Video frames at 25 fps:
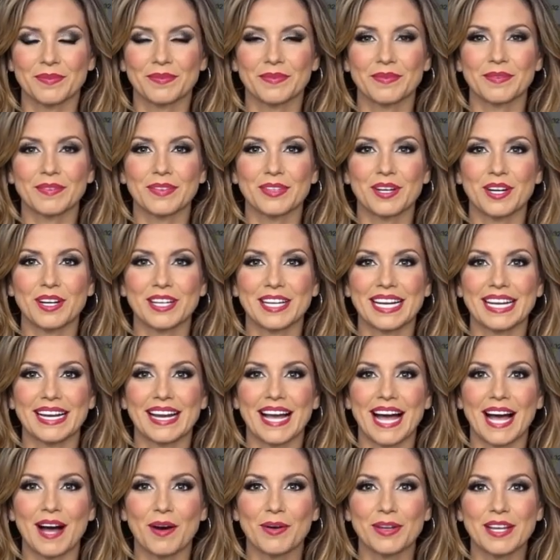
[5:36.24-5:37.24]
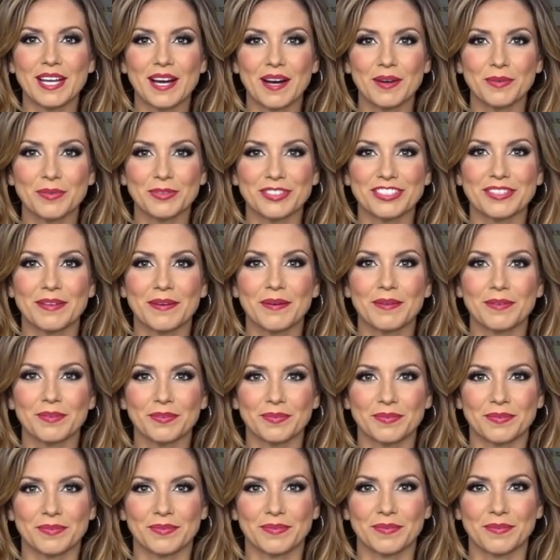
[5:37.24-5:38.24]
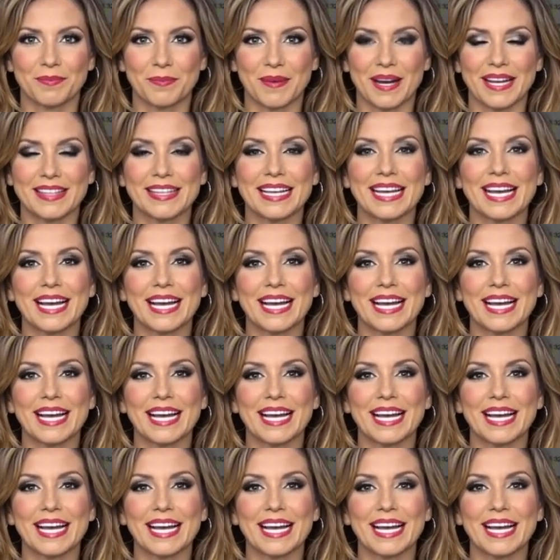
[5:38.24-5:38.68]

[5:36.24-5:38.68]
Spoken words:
Learning outcomes. By the